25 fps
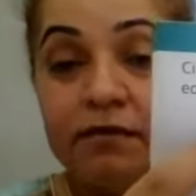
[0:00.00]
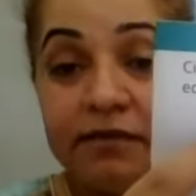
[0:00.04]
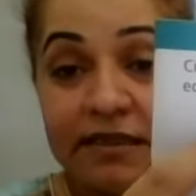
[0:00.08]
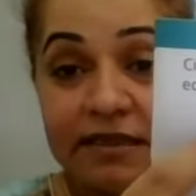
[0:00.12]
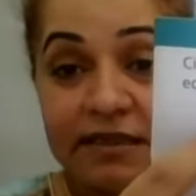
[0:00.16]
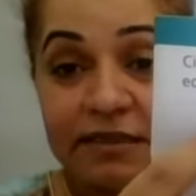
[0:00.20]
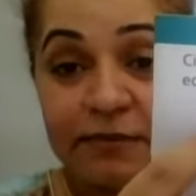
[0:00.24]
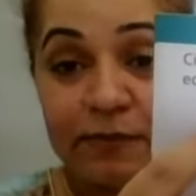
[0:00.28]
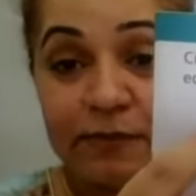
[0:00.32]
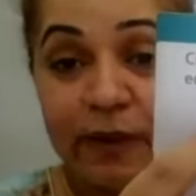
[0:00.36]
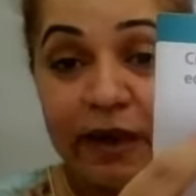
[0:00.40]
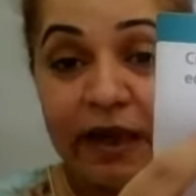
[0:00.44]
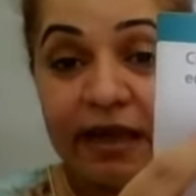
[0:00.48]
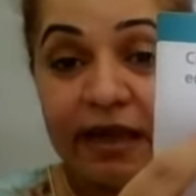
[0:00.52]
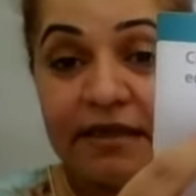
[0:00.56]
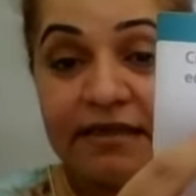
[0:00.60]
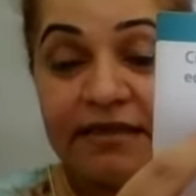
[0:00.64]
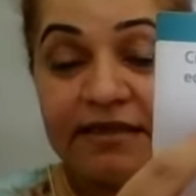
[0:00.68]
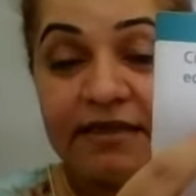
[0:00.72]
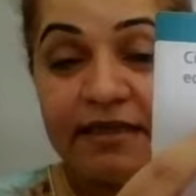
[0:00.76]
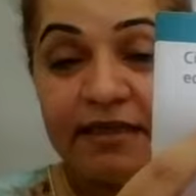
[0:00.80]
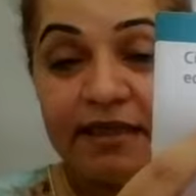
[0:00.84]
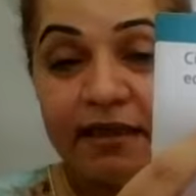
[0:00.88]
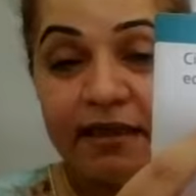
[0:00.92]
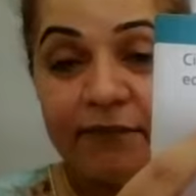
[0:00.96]
This
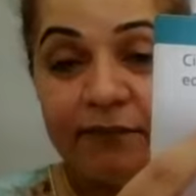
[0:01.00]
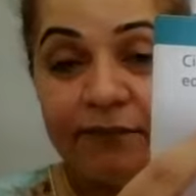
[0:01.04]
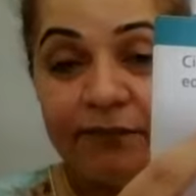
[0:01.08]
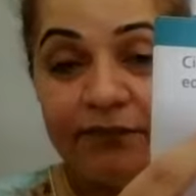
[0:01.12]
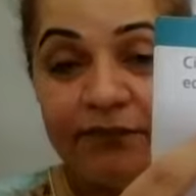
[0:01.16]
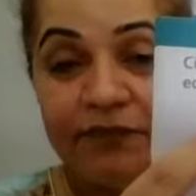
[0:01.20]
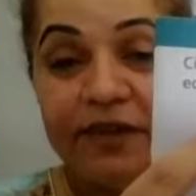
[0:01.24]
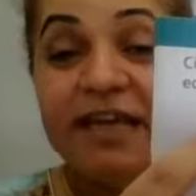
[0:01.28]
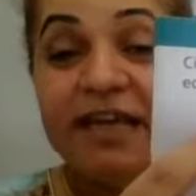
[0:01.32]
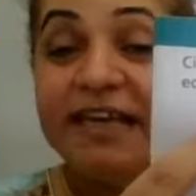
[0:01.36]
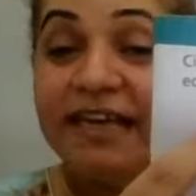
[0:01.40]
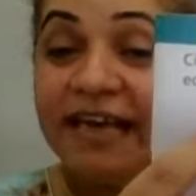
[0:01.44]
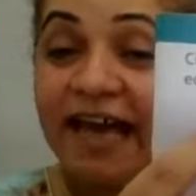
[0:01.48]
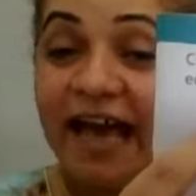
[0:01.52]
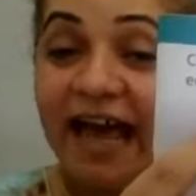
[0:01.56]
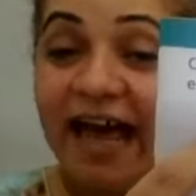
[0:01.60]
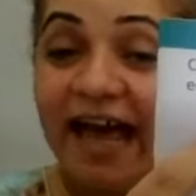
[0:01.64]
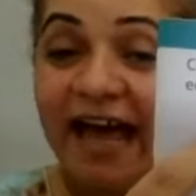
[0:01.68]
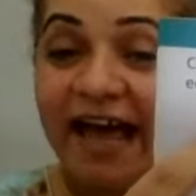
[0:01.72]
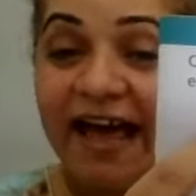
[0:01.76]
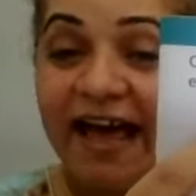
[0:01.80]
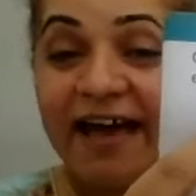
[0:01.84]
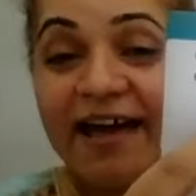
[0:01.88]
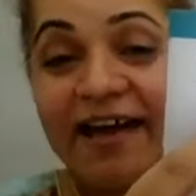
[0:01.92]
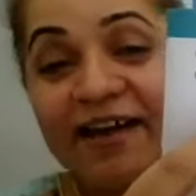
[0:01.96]
makes,
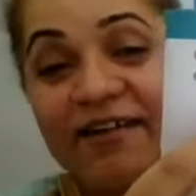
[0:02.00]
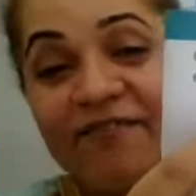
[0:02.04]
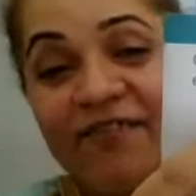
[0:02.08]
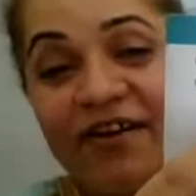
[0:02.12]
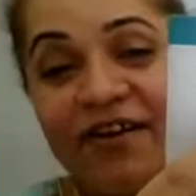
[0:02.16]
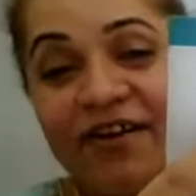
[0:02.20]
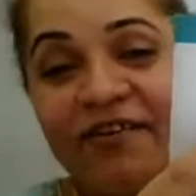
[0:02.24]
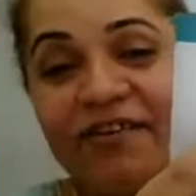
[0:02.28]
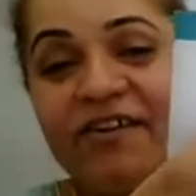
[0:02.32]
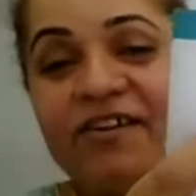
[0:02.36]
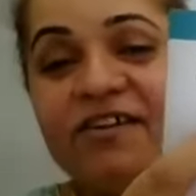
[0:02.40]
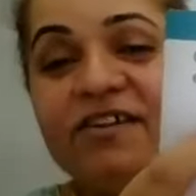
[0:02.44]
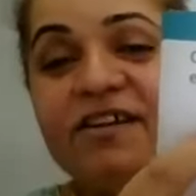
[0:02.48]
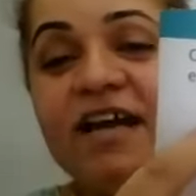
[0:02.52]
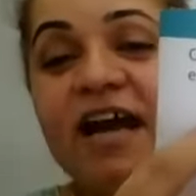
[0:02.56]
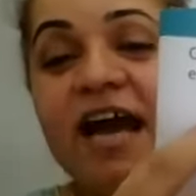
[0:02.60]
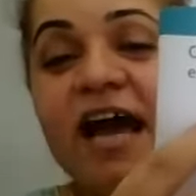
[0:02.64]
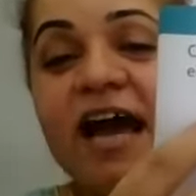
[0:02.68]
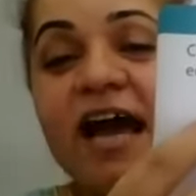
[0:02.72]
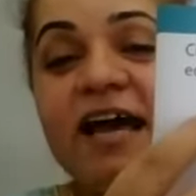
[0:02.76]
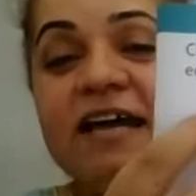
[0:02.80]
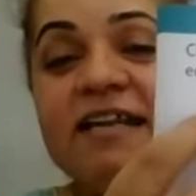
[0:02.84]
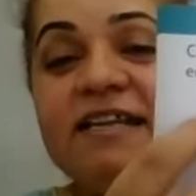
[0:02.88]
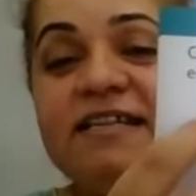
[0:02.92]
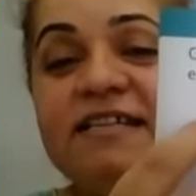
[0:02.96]
yeah, very good.
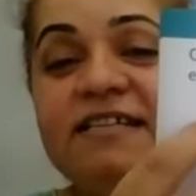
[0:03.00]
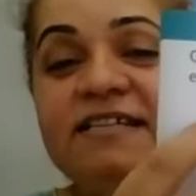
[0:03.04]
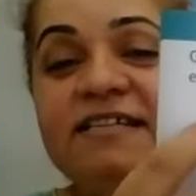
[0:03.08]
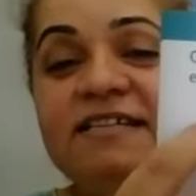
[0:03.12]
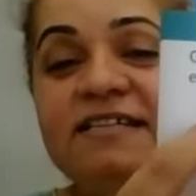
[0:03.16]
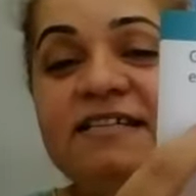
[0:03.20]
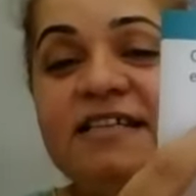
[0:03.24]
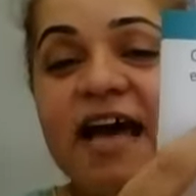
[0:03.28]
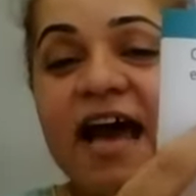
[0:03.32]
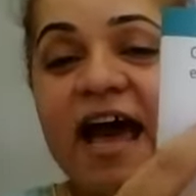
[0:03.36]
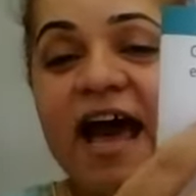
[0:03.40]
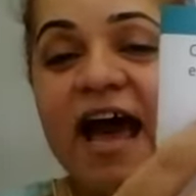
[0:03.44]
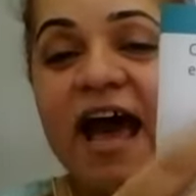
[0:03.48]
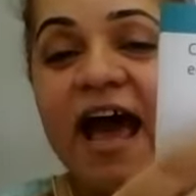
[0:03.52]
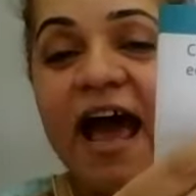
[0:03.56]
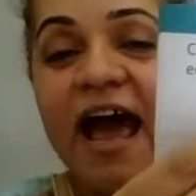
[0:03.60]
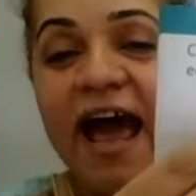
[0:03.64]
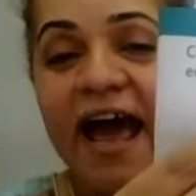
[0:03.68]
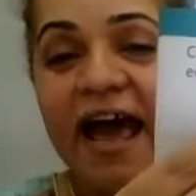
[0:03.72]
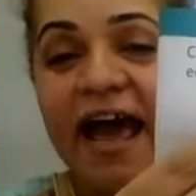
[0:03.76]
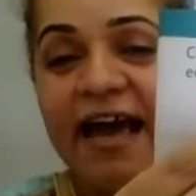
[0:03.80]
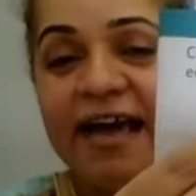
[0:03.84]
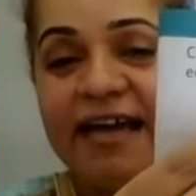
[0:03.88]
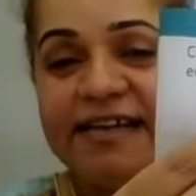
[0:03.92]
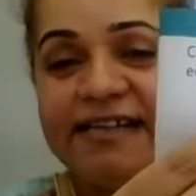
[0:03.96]

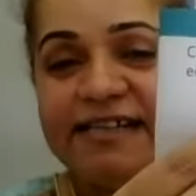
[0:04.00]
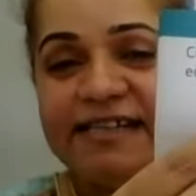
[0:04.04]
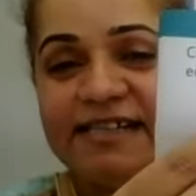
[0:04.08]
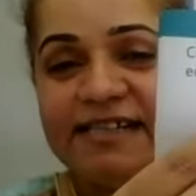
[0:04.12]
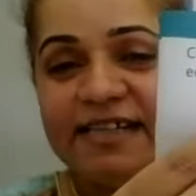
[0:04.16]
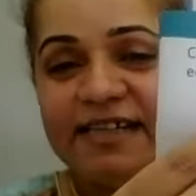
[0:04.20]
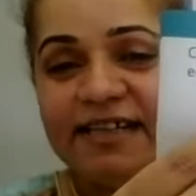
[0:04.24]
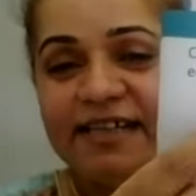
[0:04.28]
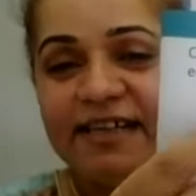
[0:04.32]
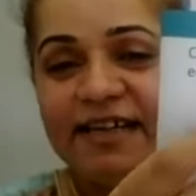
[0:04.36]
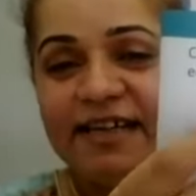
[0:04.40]
Dad,